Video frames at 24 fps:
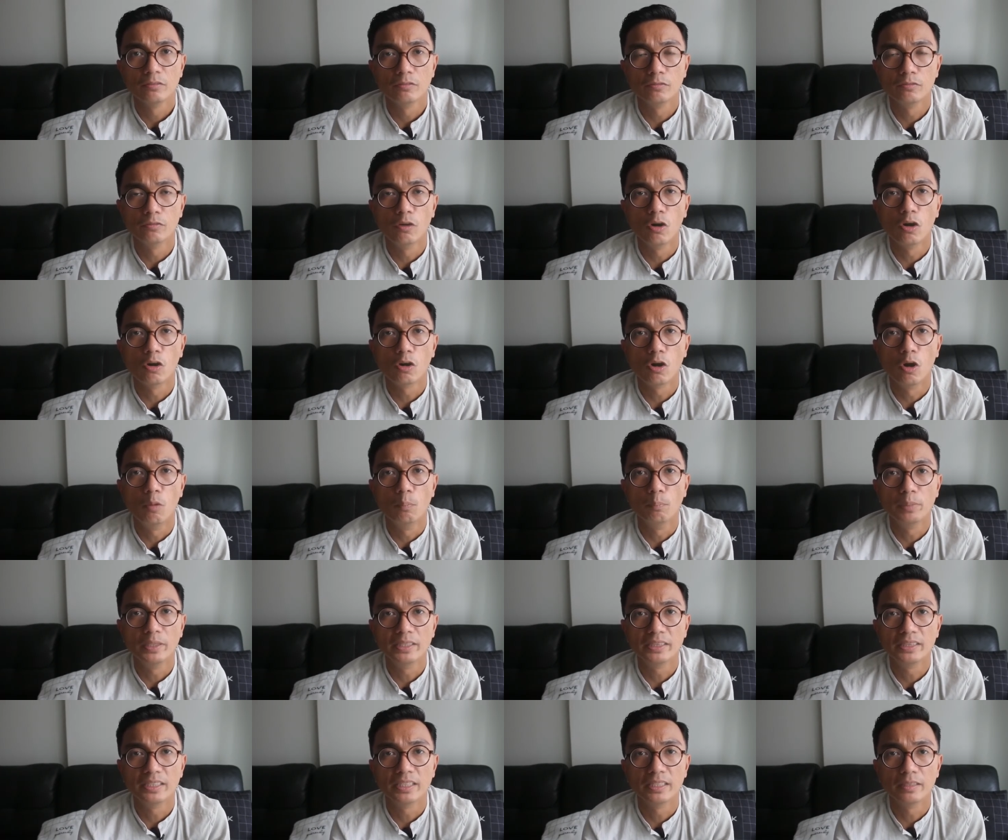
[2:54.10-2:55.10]
for
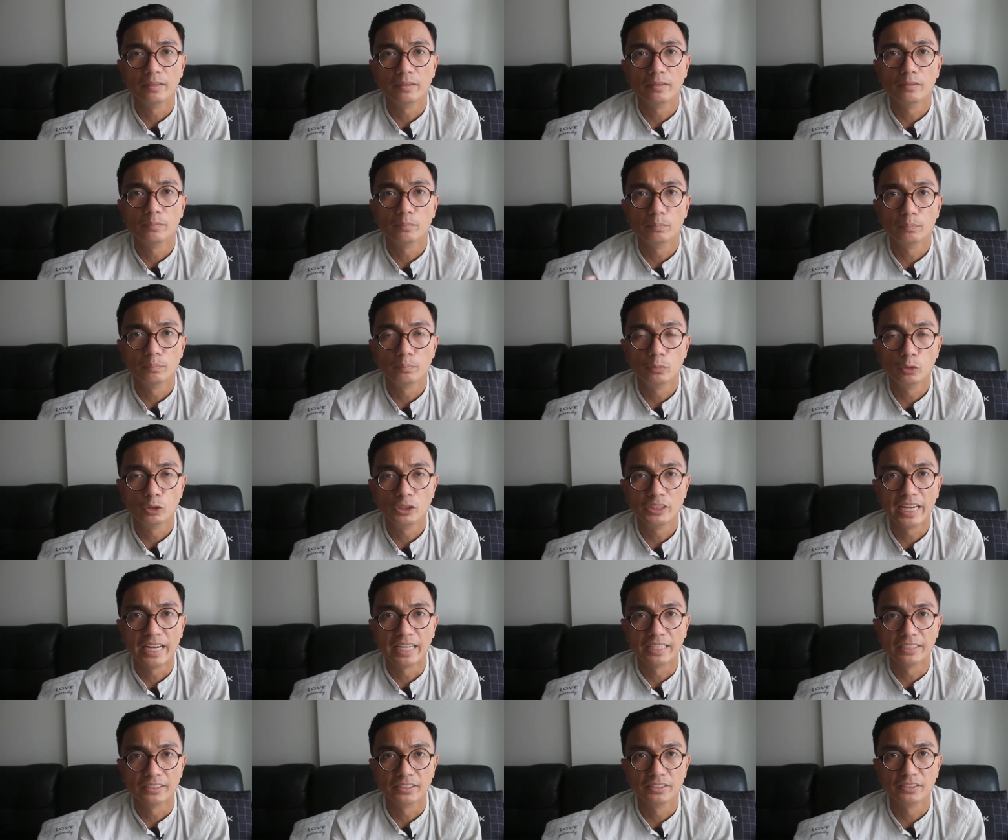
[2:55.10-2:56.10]
completed
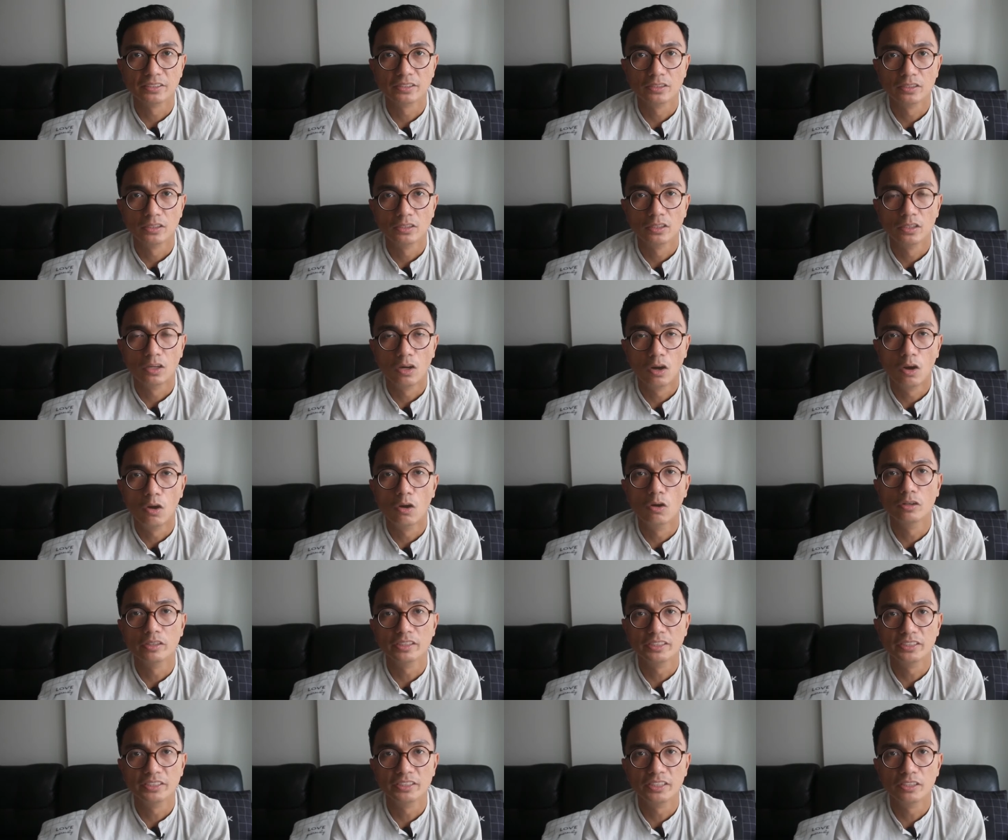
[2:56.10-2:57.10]
projects or
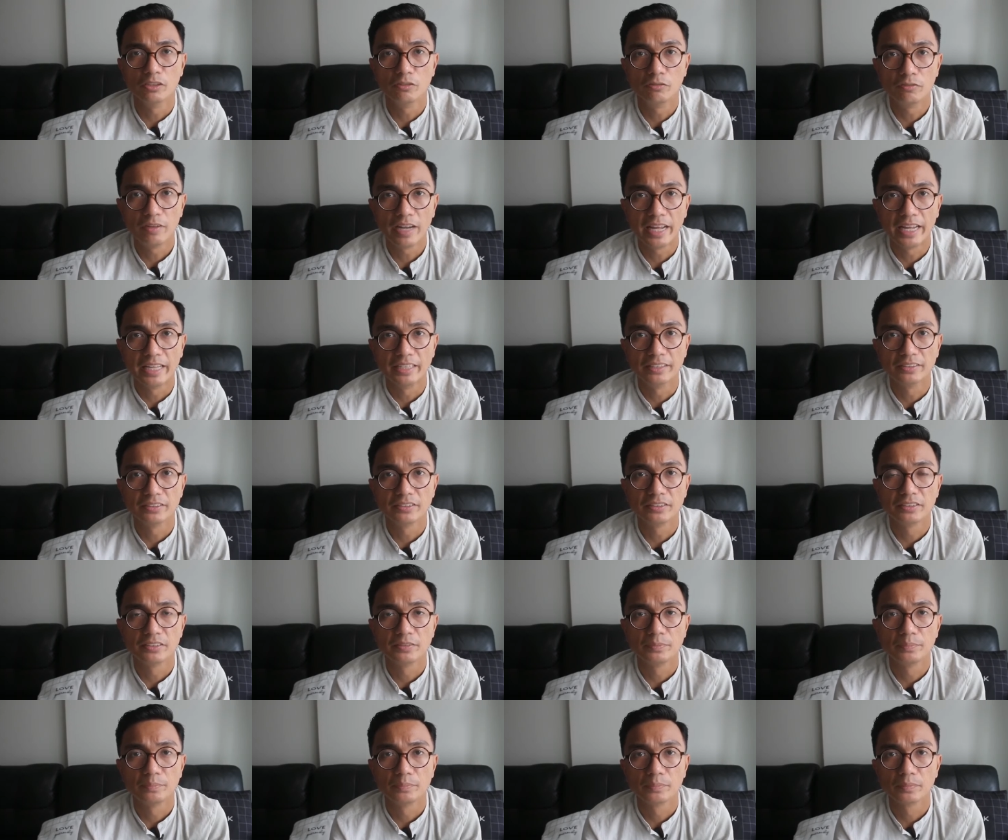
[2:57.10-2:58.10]
resale flats.
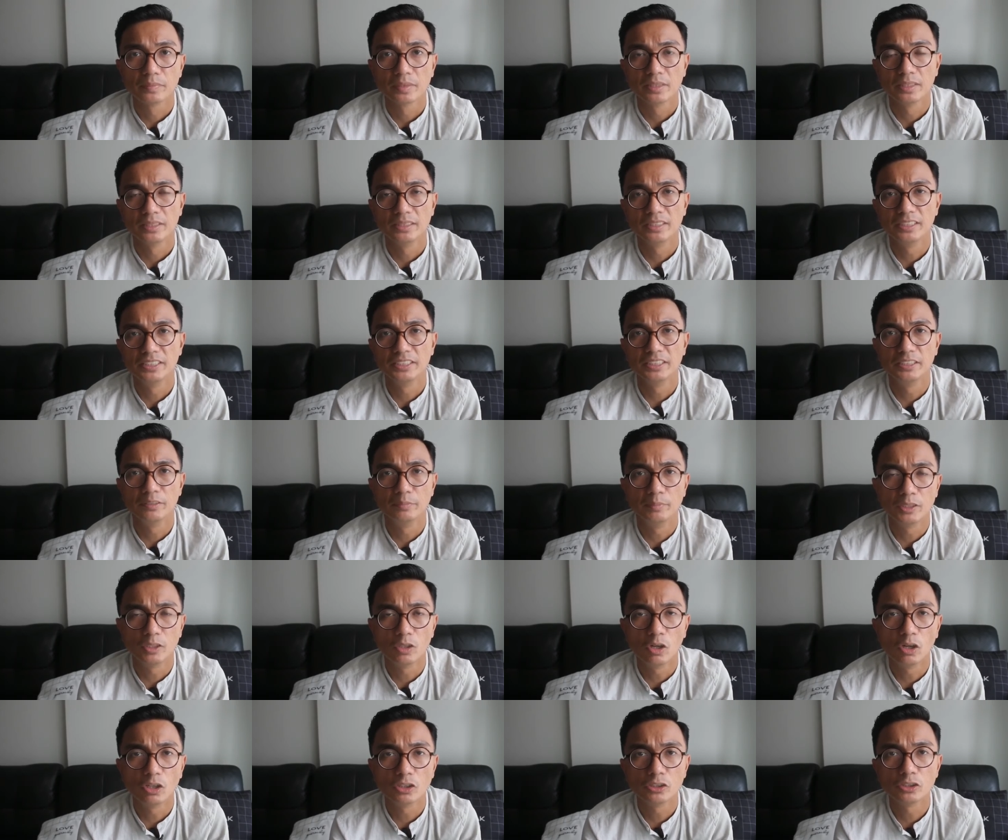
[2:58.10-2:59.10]
This is
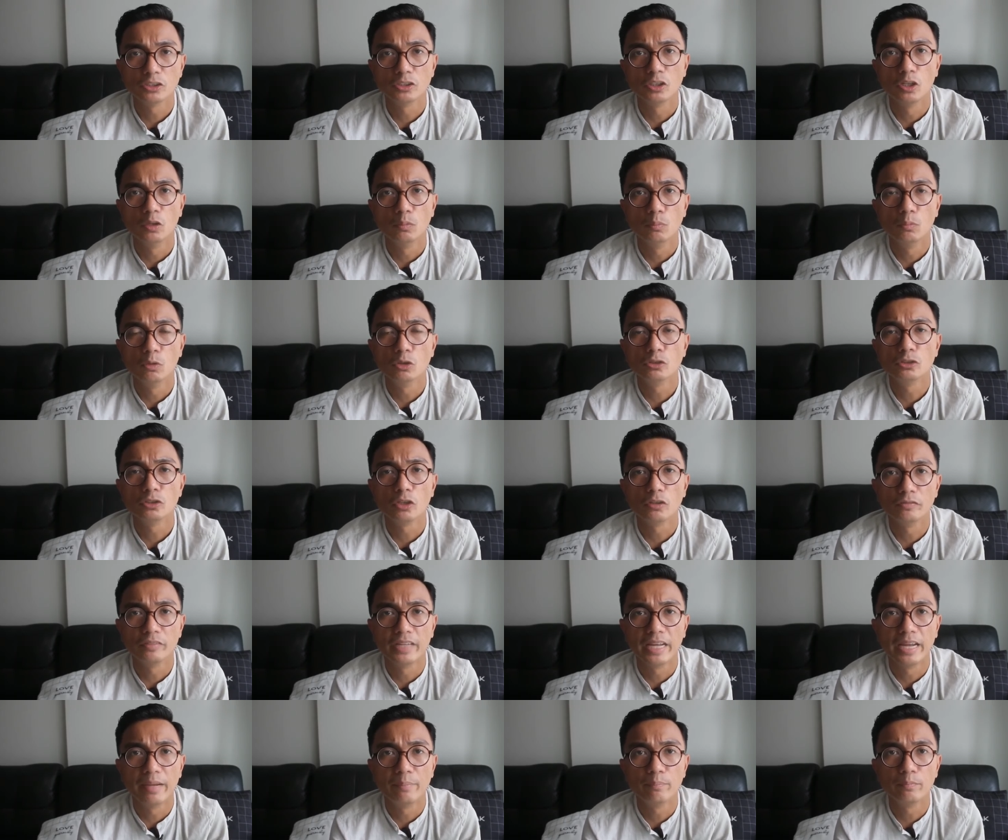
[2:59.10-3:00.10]
because most of
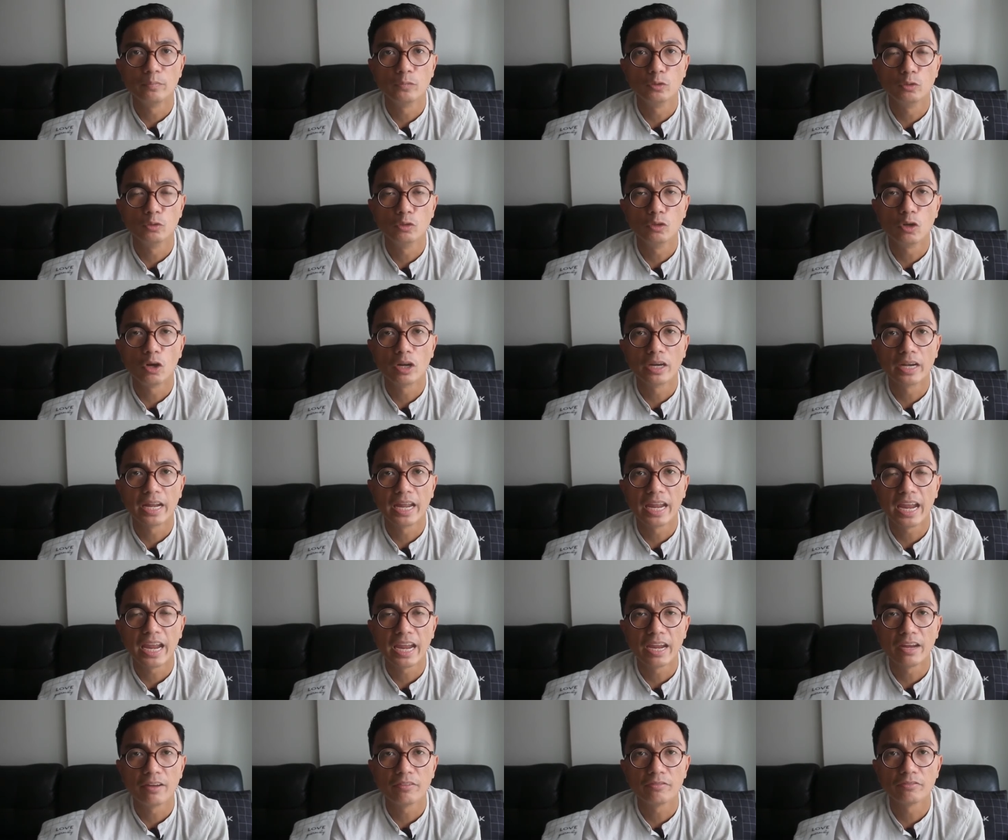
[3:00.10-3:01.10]
them do not
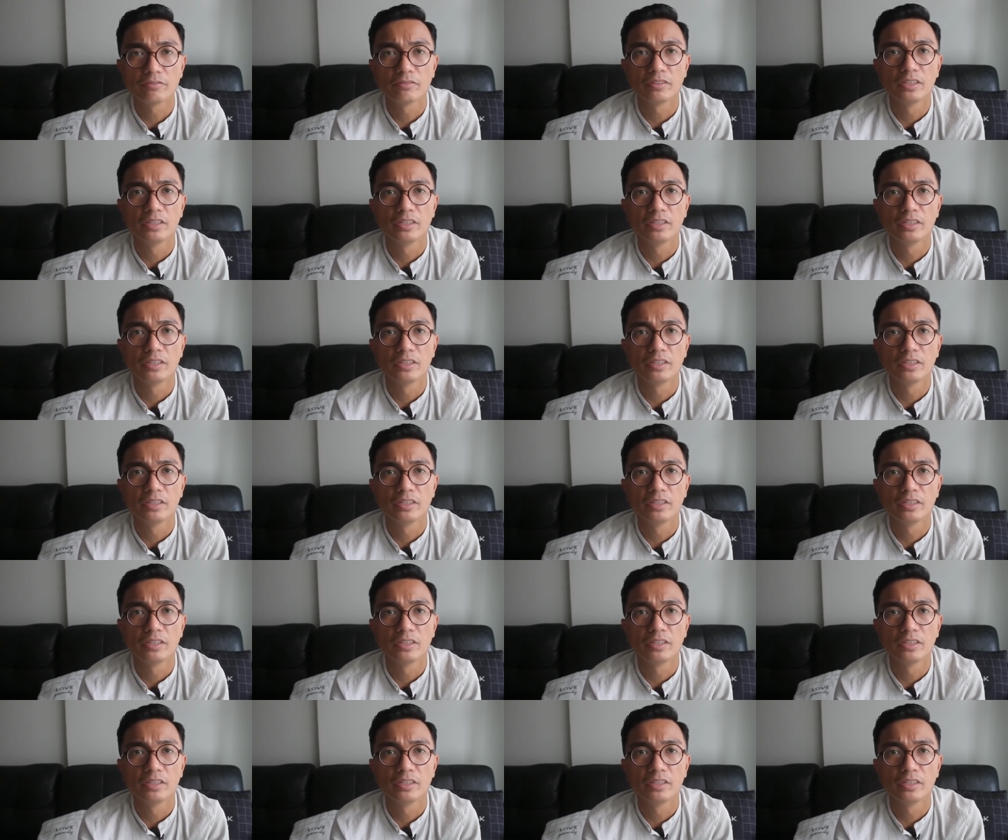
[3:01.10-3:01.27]
have